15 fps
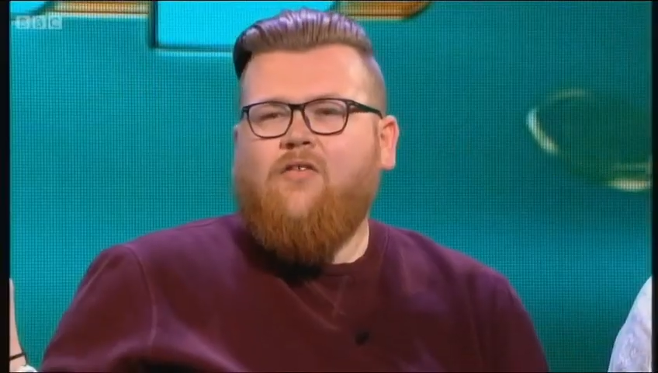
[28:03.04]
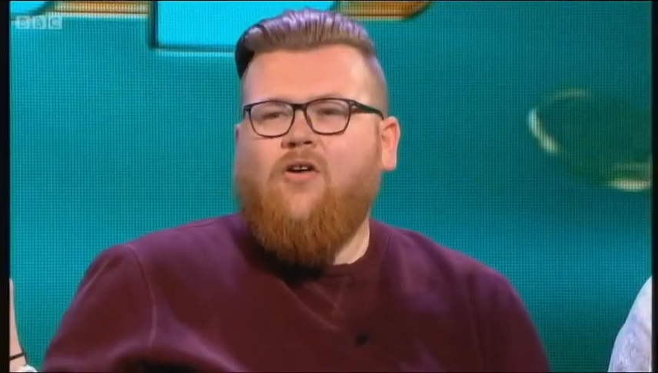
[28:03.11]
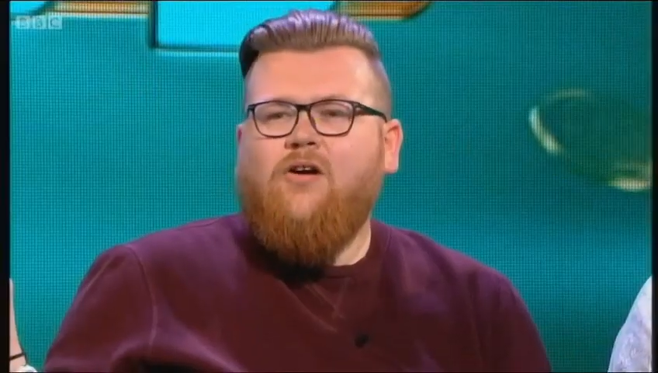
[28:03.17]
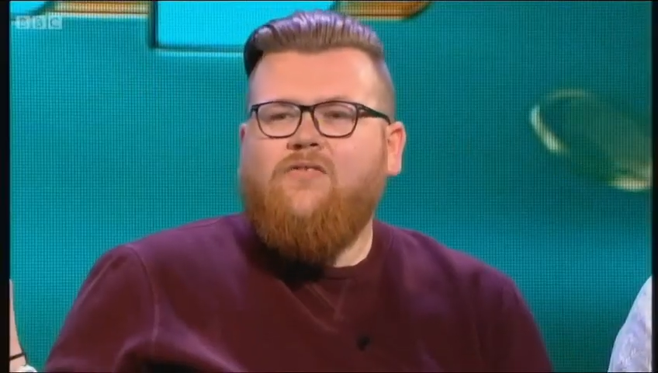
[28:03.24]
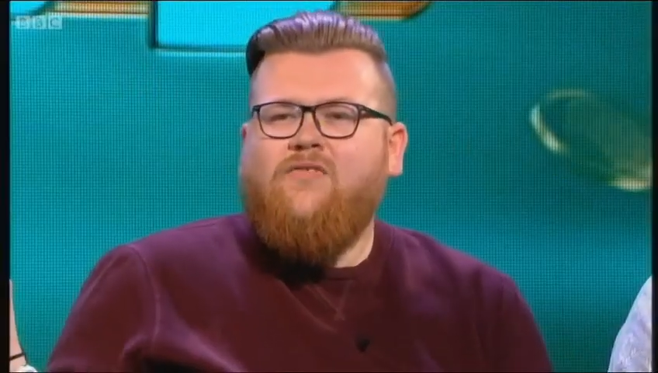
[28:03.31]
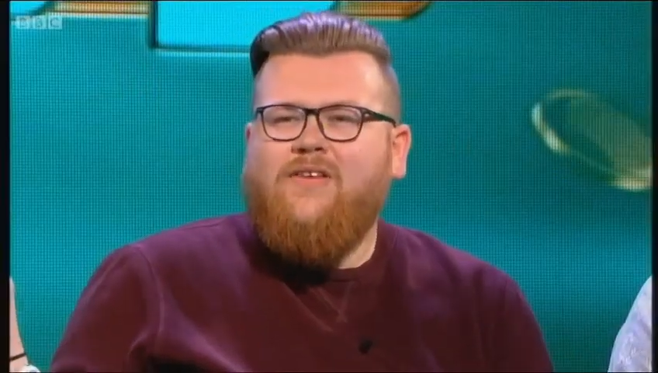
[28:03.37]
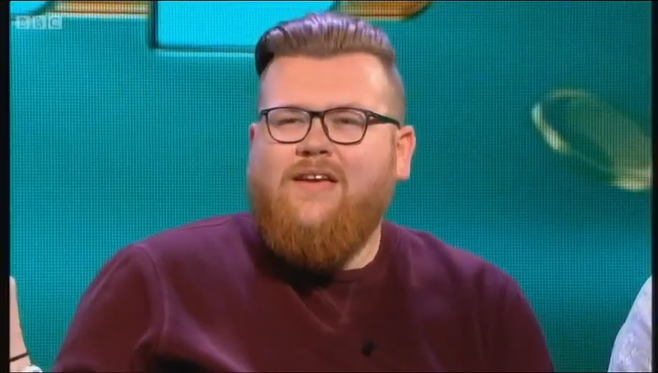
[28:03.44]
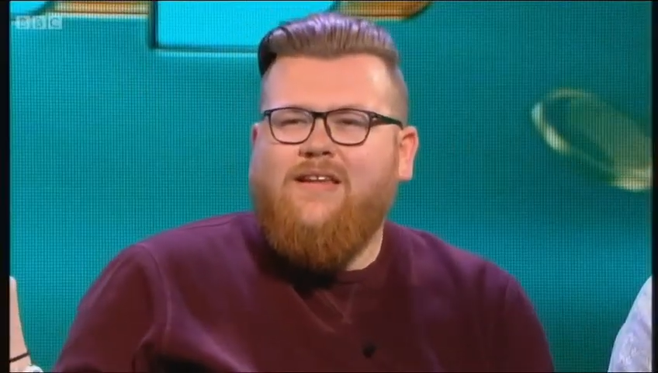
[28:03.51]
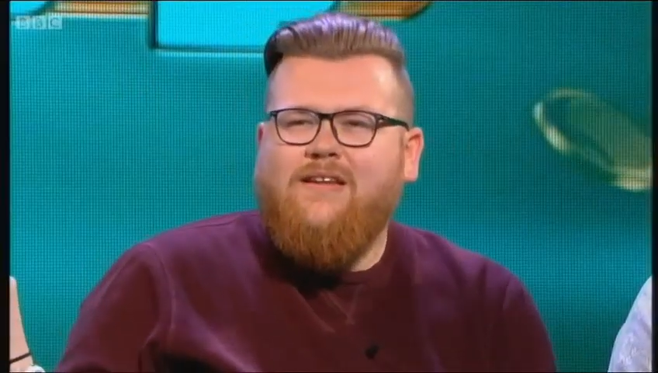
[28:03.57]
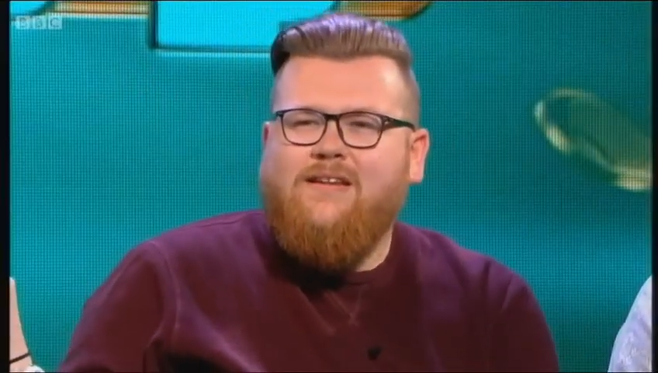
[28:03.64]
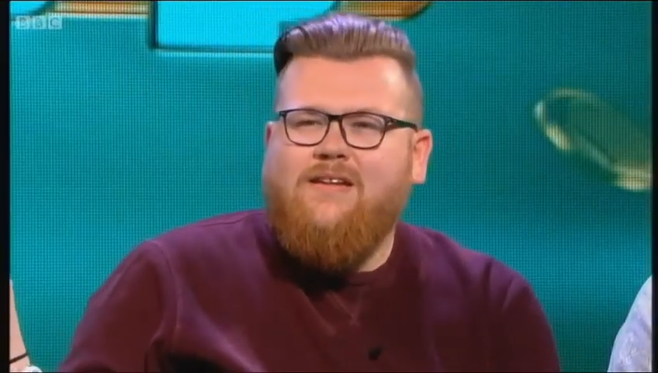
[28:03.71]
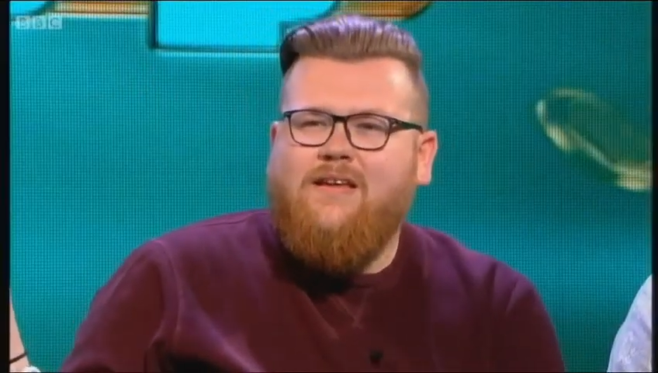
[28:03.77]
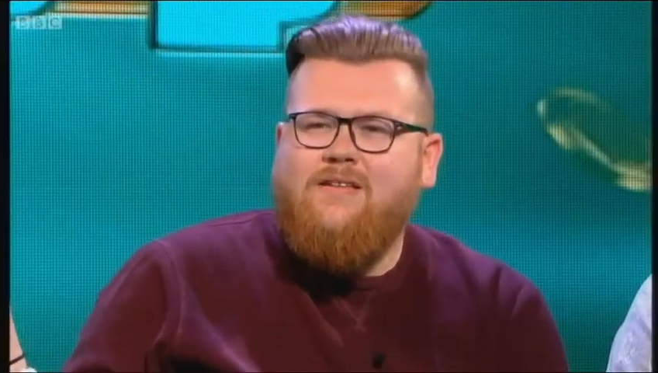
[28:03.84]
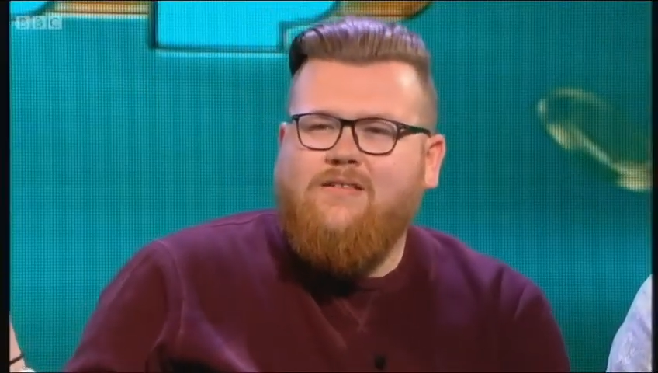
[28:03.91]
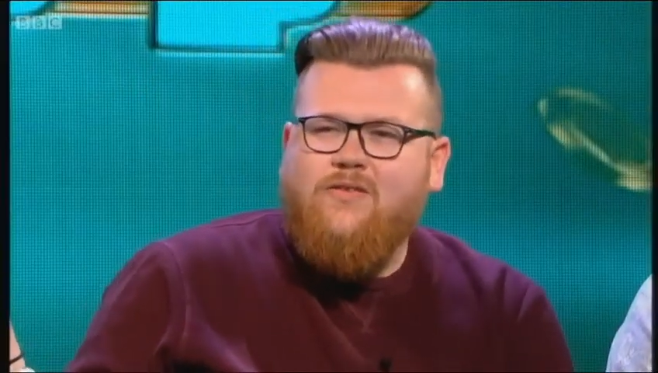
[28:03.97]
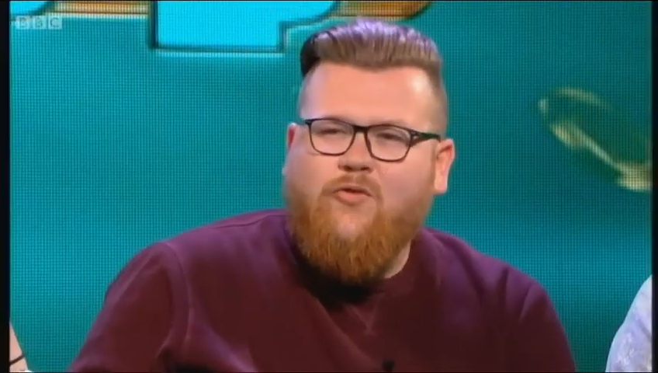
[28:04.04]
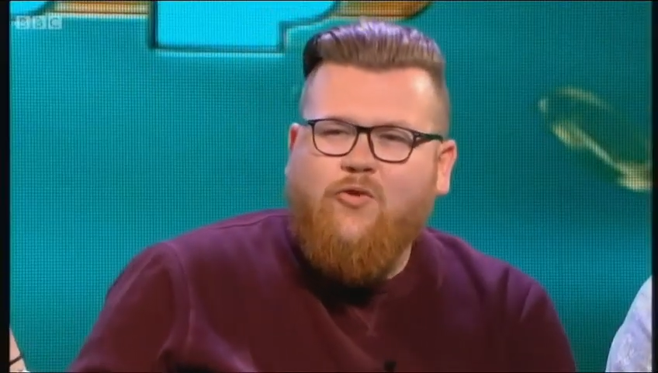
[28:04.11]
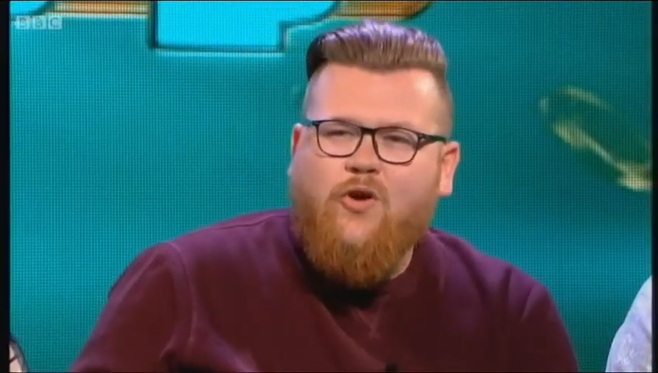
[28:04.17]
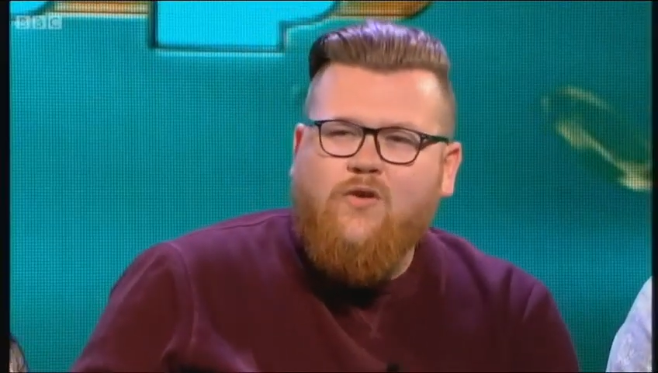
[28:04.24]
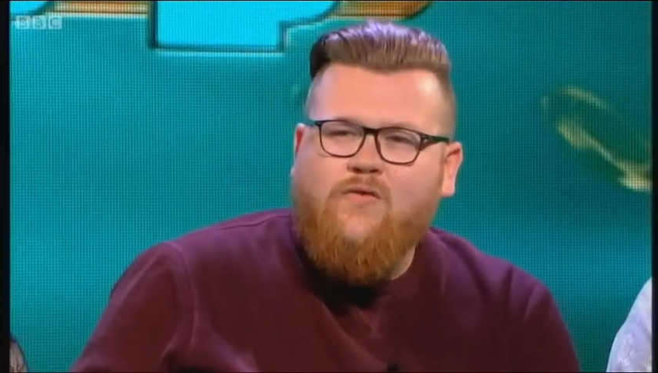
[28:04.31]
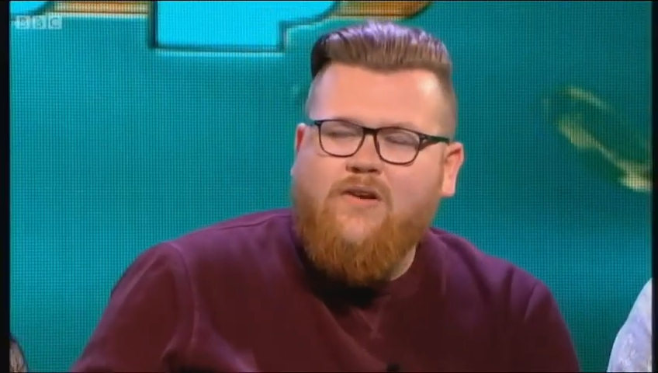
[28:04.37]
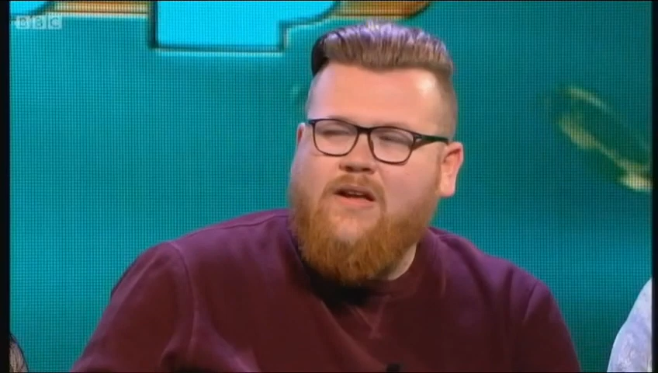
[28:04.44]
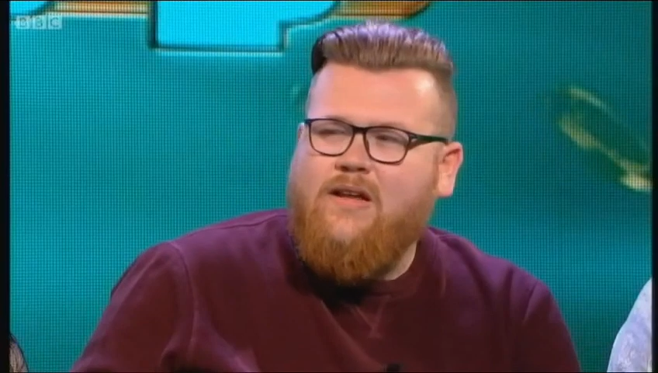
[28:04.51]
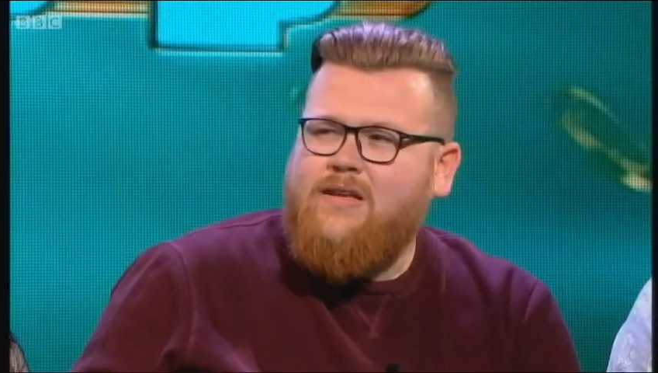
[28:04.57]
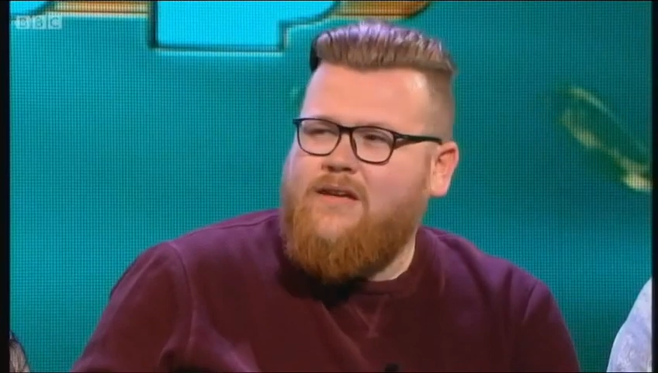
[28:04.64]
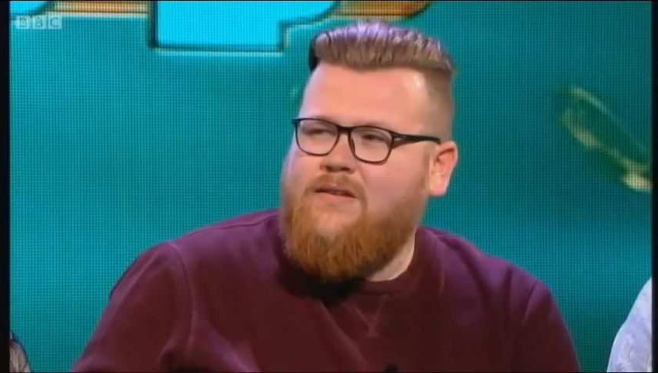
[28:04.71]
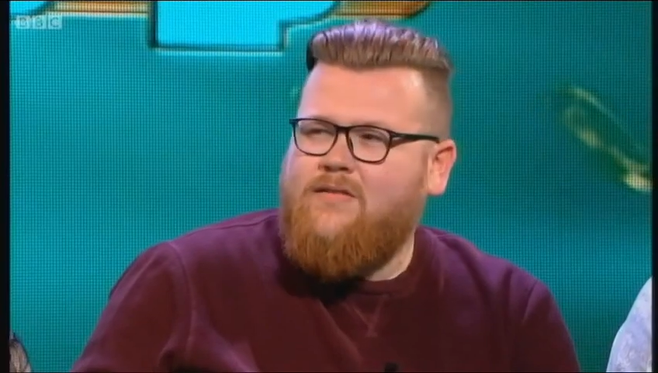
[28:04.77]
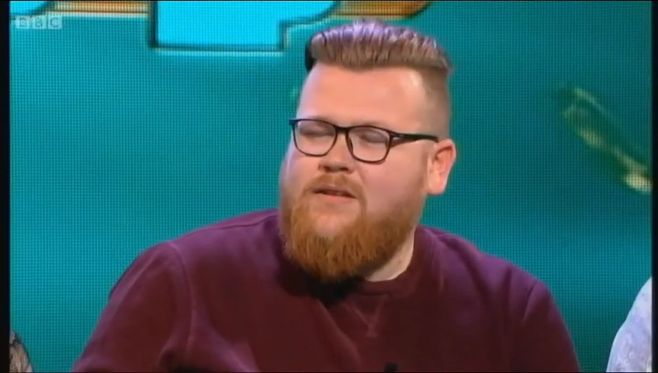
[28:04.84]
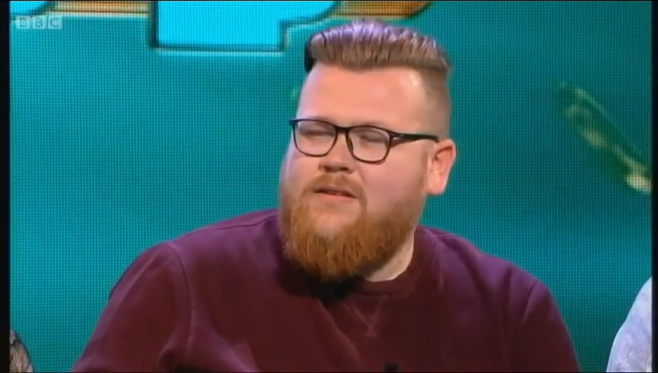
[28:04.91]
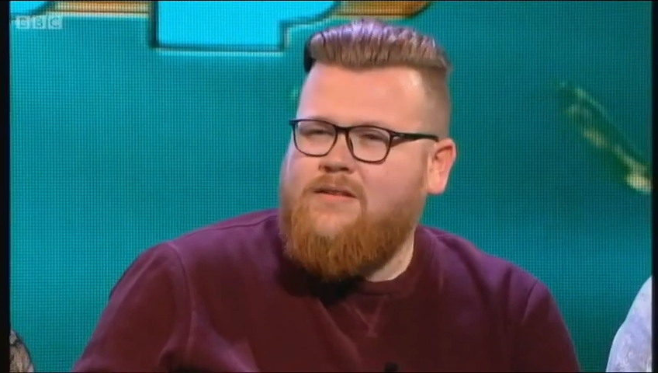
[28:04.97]
I've got a feeling it's Grover
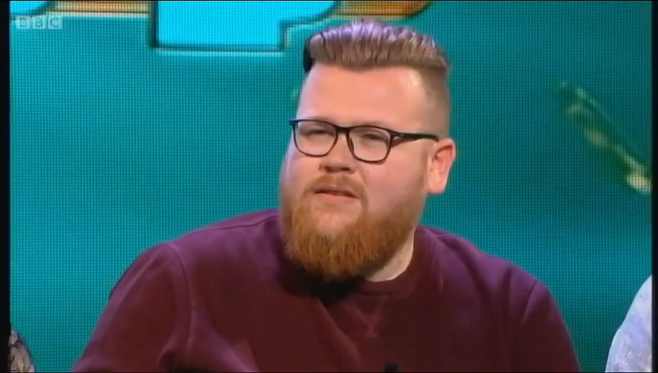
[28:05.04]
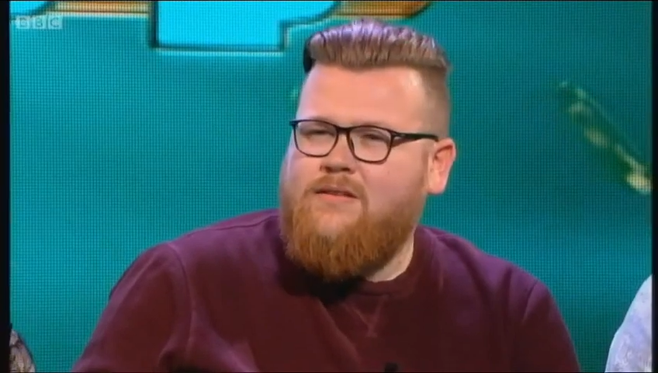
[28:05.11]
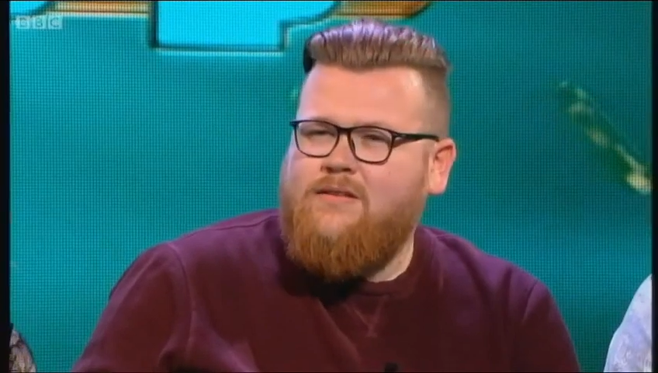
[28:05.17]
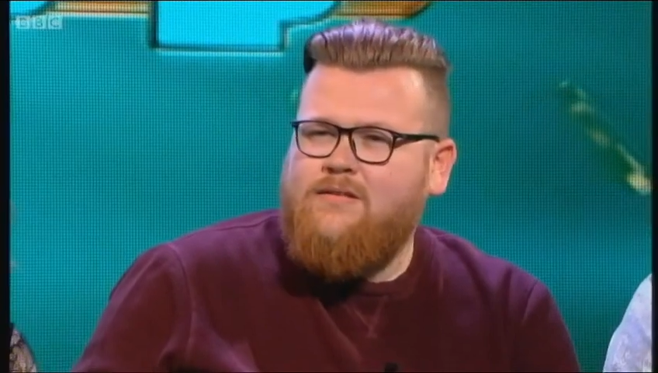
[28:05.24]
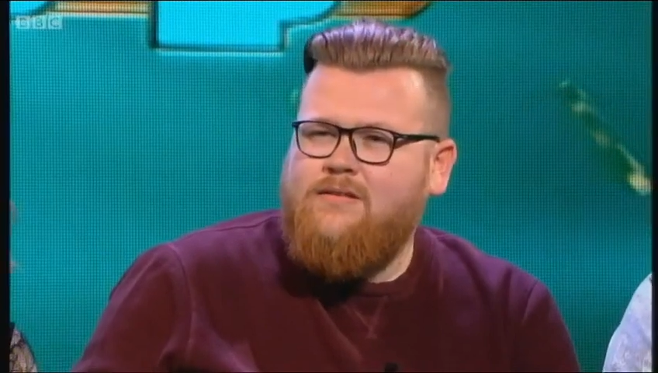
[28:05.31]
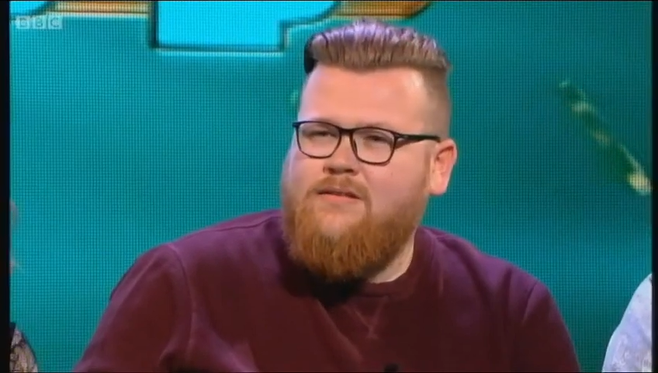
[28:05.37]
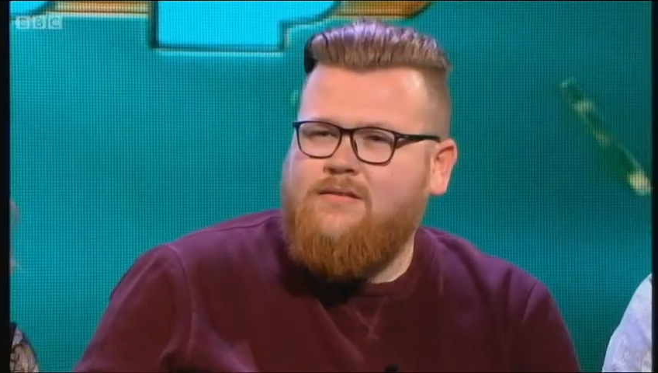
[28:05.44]
Cleveland.